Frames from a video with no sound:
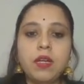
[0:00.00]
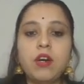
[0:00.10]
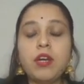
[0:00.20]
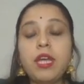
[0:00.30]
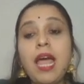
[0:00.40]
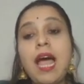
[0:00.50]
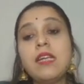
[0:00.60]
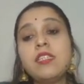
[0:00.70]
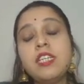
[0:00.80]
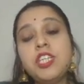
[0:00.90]
Okay,
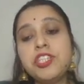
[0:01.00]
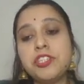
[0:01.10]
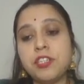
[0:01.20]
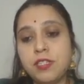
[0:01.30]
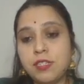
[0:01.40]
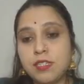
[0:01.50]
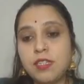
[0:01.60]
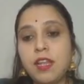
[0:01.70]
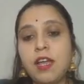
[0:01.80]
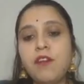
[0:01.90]
and teachers,
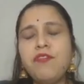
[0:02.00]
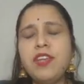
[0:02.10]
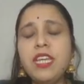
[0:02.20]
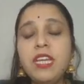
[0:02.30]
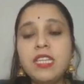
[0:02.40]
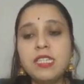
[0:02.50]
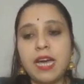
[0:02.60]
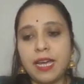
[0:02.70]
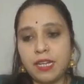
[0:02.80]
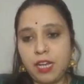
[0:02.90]
they love neat
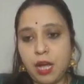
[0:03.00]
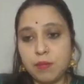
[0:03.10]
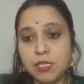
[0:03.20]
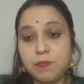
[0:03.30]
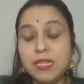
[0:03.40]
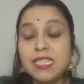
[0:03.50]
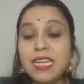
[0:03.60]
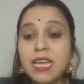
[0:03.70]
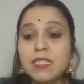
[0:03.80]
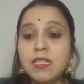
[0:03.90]
diagrams, but
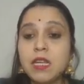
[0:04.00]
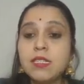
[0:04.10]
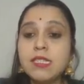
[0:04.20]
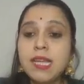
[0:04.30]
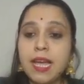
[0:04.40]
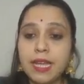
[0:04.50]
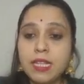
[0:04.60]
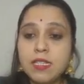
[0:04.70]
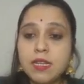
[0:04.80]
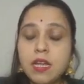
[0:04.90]
yes, in
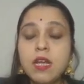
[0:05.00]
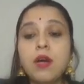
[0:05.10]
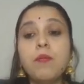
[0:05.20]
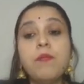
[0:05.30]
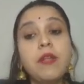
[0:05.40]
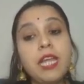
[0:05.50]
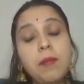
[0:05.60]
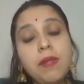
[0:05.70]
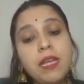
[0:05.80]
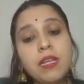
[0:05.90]
science
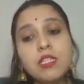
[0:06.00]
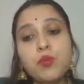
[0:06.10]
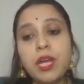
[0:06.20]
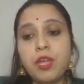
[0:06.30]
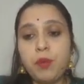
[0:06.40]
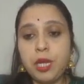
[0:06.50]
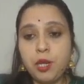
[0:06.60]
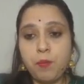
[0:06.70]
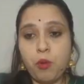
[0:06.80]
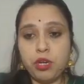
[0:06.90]
labeling is very
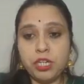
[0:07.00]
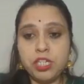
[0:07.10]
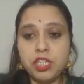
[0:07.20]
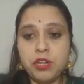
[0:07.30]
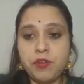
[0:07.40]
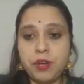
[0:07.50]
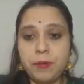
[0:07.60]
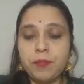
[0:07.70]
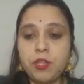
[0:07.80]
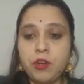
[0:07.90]
important children.
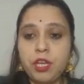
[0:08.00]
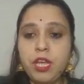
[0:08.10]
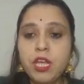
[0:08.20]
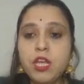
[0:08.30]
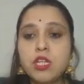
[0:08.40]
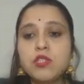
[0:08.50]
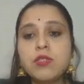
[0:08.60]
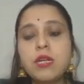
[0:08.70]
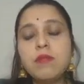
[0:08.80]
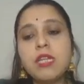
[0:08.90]
Okay, so
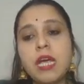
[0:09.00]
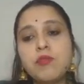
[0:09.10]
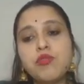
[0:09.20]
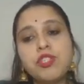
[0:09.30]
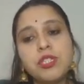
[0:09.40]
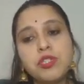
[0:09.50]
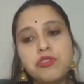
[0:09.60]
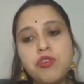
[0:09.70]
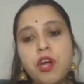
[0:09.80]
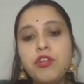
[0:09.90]
sometimes you just
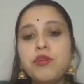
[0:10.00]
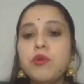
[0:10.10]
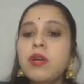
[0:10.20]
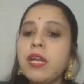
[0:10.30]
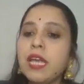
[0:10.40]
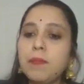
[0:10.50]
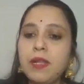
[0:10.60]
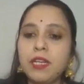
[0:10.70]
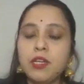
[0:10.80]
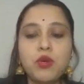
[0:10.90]
draw and you don't
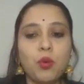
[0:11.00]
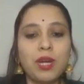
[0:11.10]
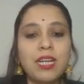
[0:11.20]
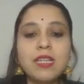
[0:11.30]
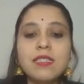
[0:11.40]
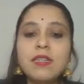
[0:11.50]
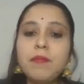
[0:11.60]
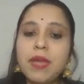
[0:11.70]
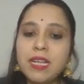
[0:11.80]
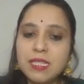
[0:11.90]
label it. No, it doesn't
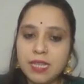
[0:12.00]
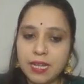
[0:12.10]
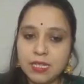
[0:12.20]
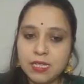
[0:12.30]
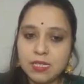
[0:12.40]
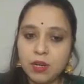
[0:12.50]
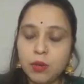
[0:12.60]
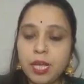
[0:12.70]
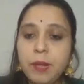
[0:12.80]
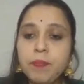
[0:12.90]
make sense.
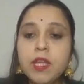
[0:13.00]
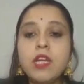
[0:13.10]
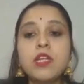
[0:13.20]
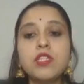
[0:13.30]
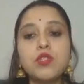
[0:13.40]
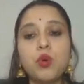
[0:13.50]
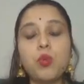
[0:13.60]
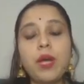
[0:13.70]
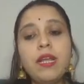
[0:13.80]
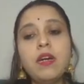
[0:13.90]
Okay, so
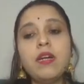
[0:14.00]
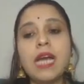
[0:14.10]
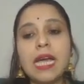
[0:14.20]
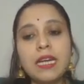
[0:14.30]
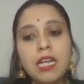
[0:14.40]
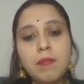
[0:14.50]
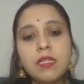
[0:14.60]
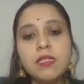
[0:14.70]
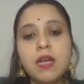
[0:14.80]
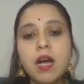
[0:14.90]
when a diagram
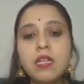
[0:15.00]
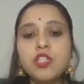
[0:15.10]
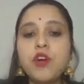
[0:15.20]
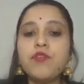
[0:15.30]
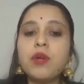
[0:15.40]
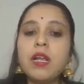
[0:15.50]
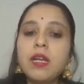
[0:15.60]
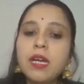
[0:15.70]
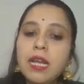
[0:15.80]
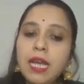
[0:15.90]
is asked, you have to
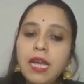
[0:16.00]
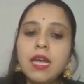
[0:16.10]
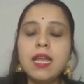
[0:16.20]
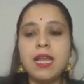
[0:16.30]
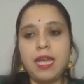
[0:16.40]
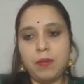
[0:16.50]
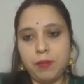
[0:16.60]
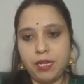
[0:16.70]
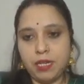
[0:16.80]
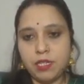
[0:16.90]
clearly
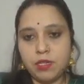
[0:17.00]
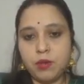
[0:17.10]
label it.